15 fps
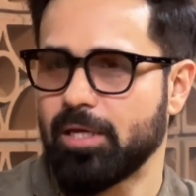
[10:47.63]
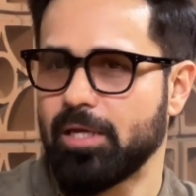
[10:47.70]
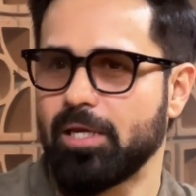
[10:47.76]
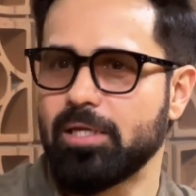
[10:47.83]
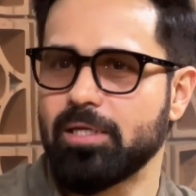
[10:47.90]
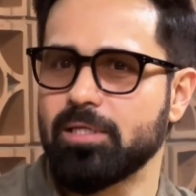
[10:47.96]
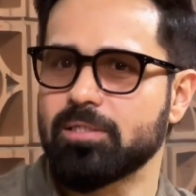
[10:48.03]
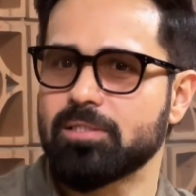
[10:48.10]

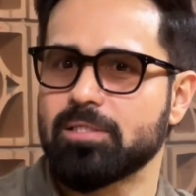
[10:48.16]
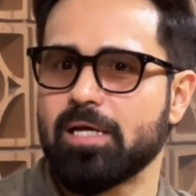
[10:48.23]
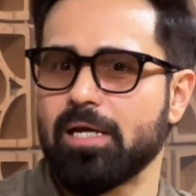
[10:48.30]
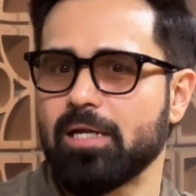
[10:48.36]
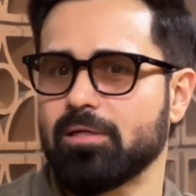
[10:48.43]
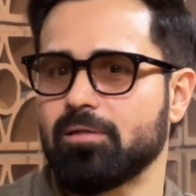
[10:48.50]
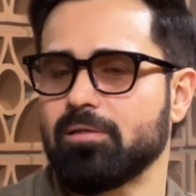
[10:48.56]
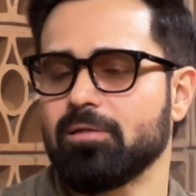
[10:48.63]
It is
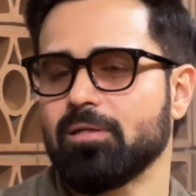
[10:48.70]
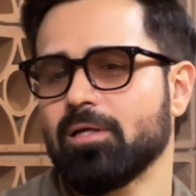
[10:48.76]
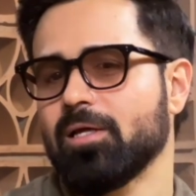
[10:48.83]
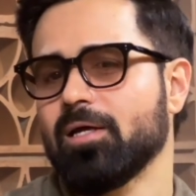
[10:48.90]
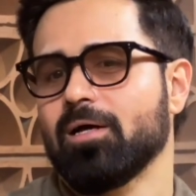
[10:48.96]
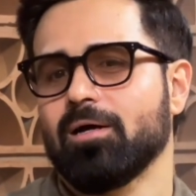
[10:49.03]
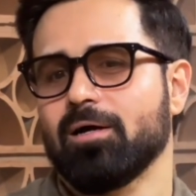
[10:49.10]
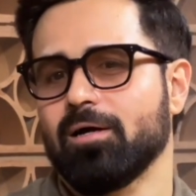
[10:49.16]
that
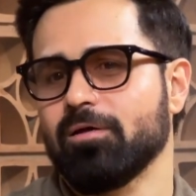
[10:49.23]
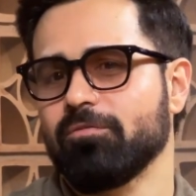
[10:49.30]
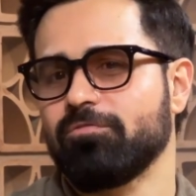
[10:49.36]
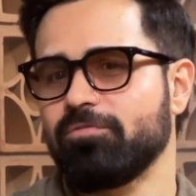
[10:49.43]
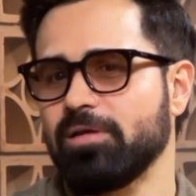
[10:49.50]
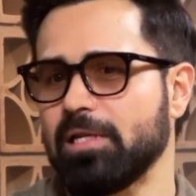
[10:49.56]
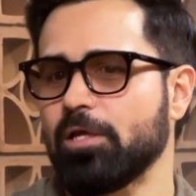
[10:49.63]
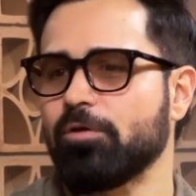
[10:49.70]

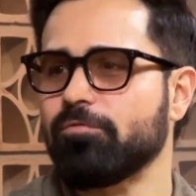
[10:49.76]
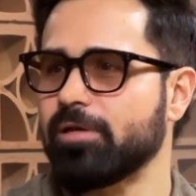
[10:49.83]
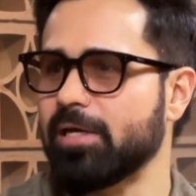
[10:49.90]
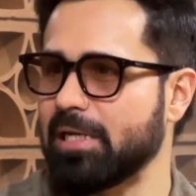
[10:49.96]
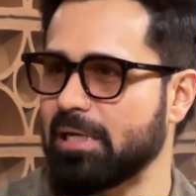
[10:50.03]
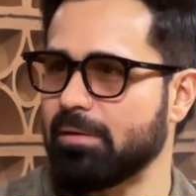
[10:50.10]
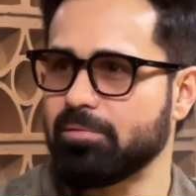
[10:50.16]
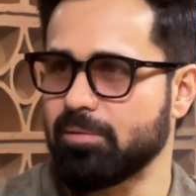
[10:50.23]
feeling of
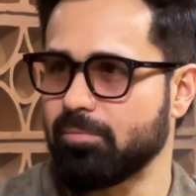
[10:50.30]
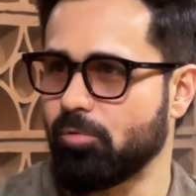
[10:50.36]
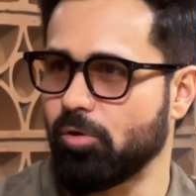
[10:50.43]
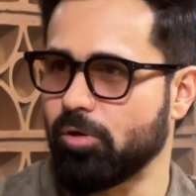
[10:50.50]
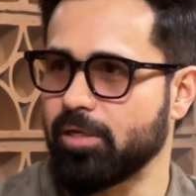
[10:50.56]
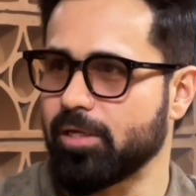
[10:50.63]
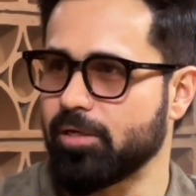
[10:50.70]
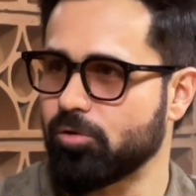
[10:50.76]
getting up in the
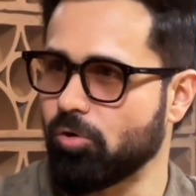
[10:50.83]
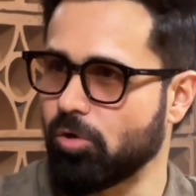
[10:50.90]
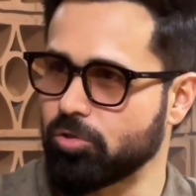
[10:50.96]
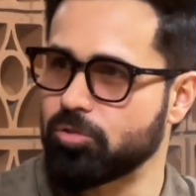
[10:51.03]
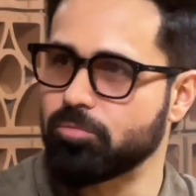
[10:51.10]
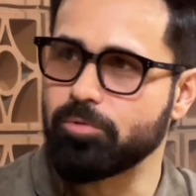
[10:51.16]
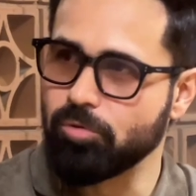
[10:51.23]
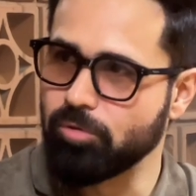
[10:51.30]
morning and
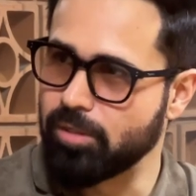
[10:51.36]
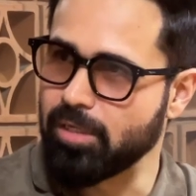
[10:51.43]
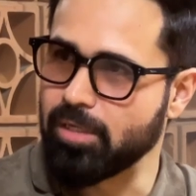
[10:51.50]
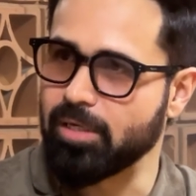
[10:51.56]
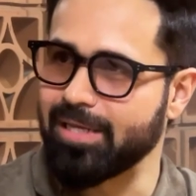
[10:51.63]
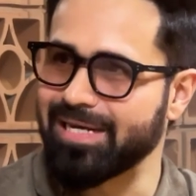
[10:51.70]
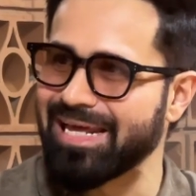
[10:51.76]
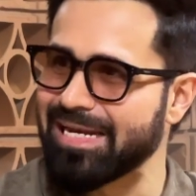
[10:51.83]

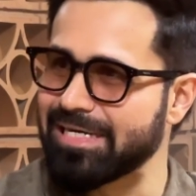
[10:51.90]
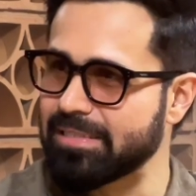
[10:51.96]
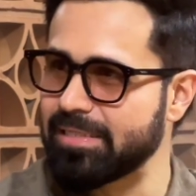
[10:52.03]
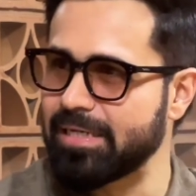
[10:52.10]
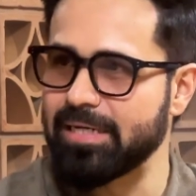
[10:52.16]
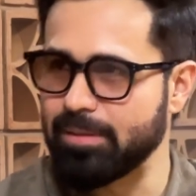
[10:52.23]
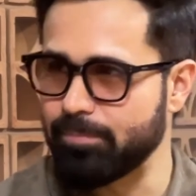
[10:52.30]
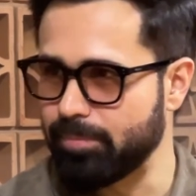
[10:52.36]
contributing and
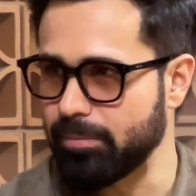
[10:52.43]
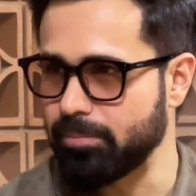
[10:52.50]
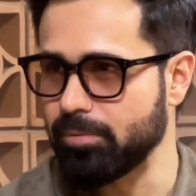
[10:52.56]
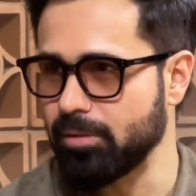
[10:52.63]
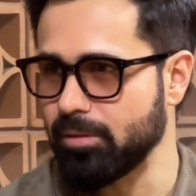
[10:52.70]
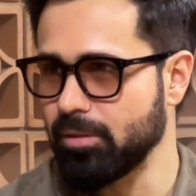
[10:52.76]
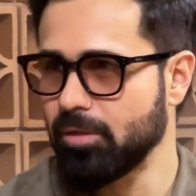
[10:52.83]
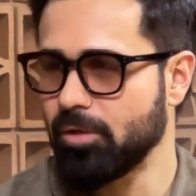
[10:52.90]
entertaining
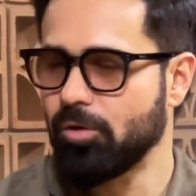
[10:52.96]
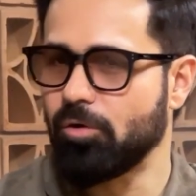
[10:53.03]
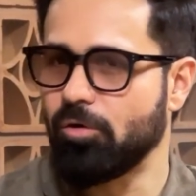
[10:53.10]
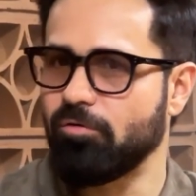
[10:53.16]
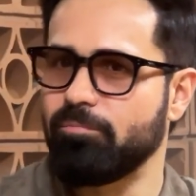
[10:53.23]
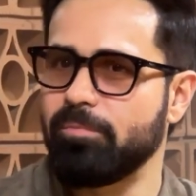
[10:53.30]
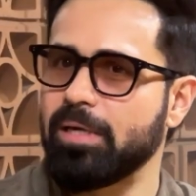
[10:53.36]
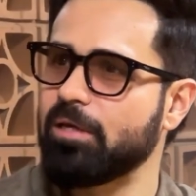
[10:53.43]
people,
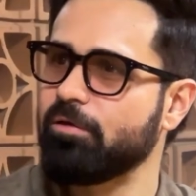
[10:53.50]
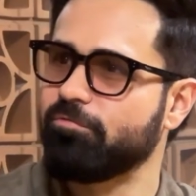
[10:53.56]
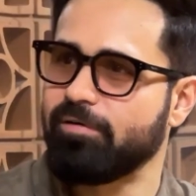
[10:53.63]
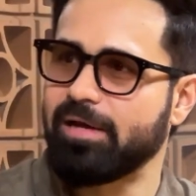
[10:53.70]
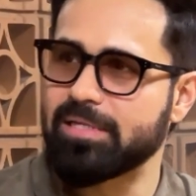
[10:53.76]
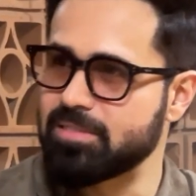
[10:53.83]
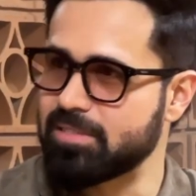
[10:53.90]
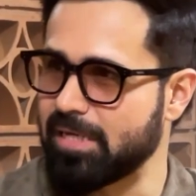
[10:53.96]
of making
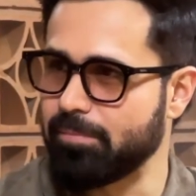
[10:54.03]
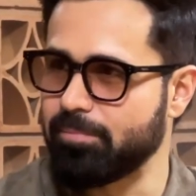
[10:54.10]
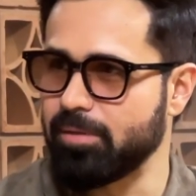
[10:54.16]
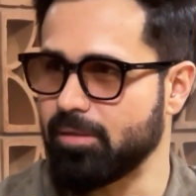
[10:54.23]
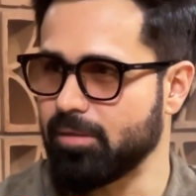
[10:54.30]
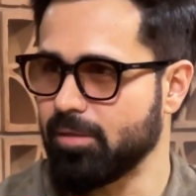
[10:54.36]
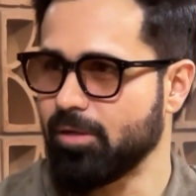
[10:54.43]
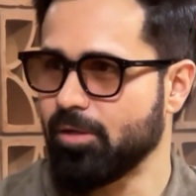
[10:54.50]
fans
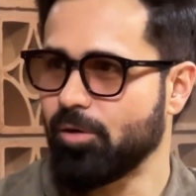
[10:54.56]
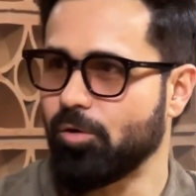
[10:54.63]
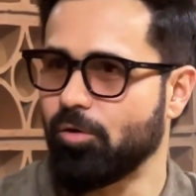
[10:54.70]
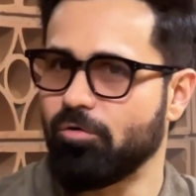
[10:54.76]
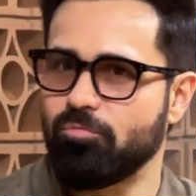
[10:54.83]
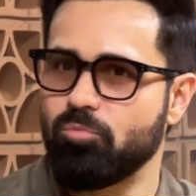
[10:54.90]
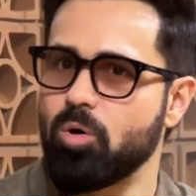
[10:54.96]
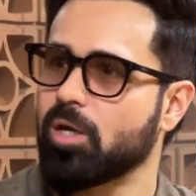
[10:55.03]
happy,
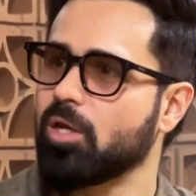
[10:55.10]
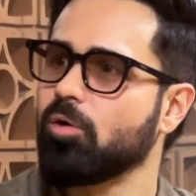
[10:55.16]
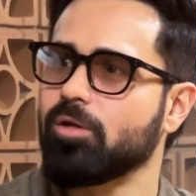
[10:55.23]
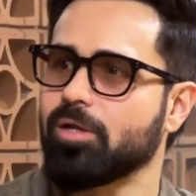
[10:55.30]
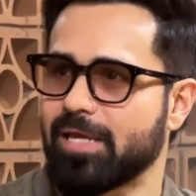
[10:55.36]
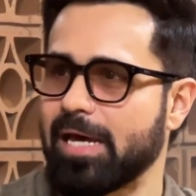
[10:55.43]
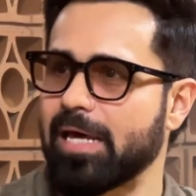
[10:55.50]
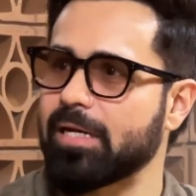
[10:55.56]
of working on
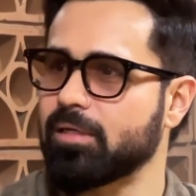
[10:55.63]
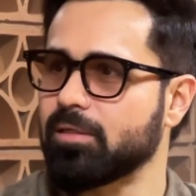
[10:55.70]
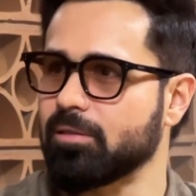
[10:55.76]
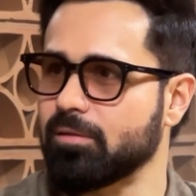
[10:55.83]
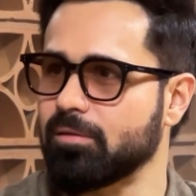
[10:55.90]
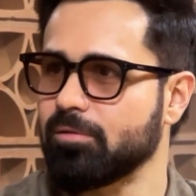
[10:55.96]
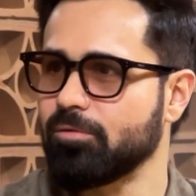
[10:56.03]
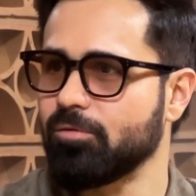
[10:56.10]
a
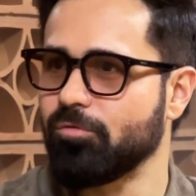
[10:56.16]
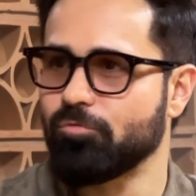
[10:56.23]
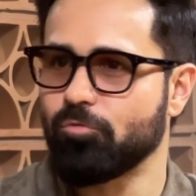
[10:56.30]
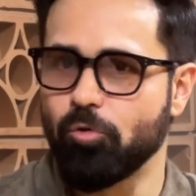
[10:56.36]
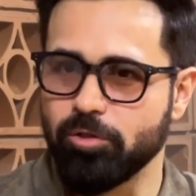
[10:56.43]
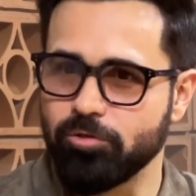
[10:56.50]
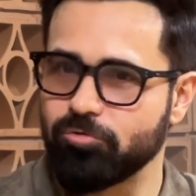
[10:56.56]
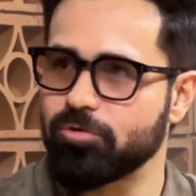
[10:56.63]
character, of
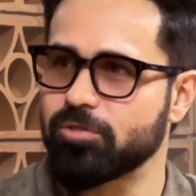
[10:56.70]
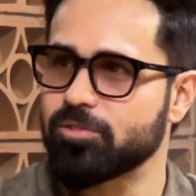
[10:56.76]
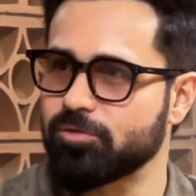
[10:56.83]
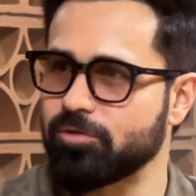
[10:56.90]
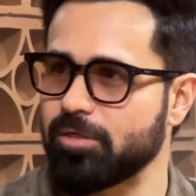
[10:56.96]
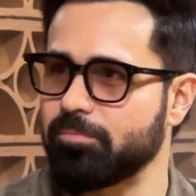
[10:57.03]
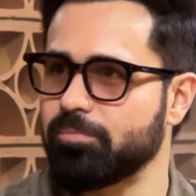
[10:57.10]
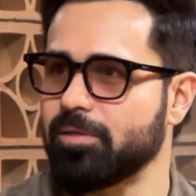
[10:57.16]
going through a
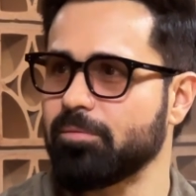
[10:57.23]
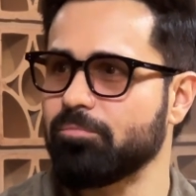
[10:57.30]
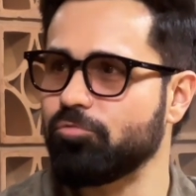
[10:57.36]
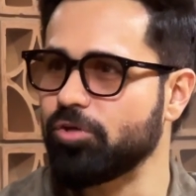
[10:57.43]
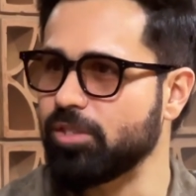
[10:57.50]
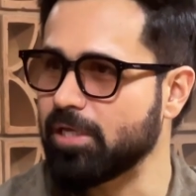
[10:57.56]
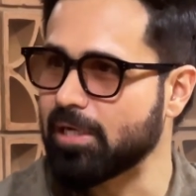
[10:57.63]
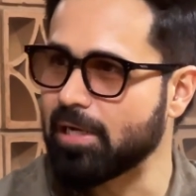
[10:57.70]
script and
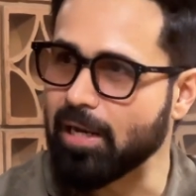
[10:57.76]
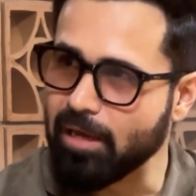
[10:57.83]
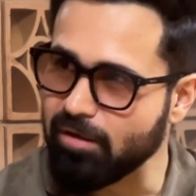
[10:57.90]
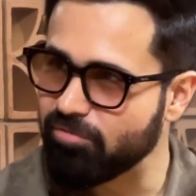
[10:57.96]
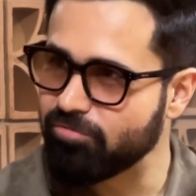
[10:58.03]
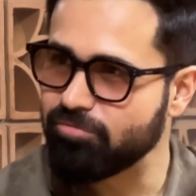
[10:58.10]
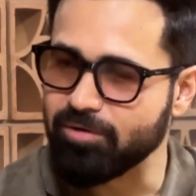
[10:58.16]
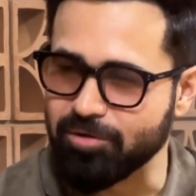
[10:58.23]
breathing
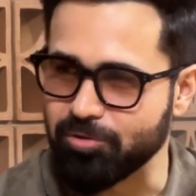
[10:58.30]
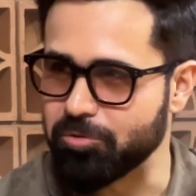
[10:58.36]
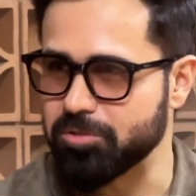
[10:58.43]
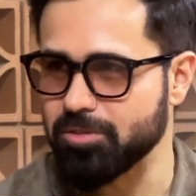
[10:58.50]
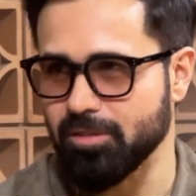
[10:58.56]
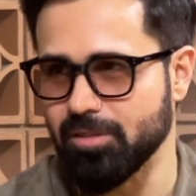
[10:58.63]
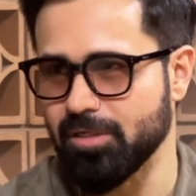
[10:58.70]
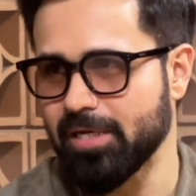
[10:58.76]
life into a
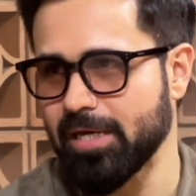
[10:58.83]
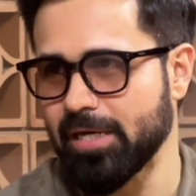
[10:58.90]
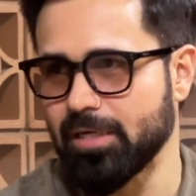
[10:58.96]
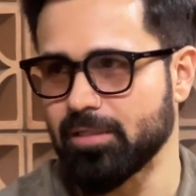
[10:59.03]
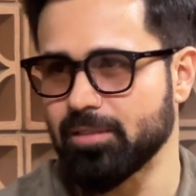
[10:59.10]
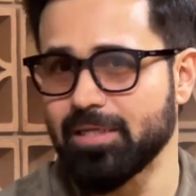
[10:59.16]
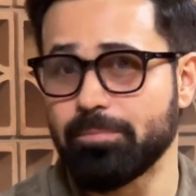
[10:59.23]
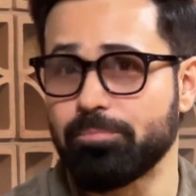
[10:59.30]
certain
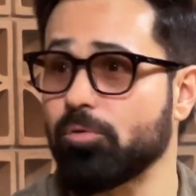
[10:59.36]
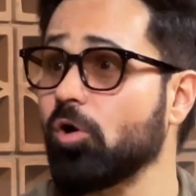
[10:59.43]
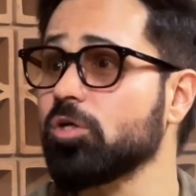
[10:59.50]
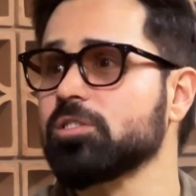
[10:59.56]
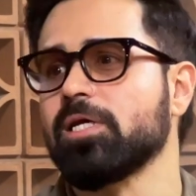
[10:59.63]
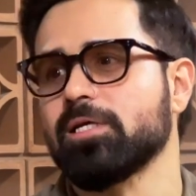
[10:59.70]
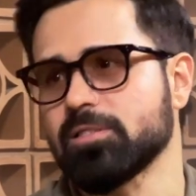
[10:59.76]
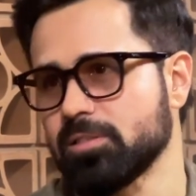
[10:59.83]
character. That
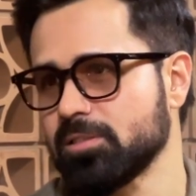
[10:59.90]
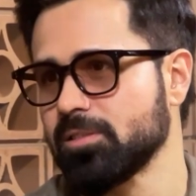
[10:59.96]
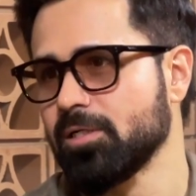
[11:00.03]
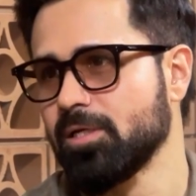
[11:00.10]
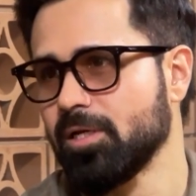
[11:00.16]
process.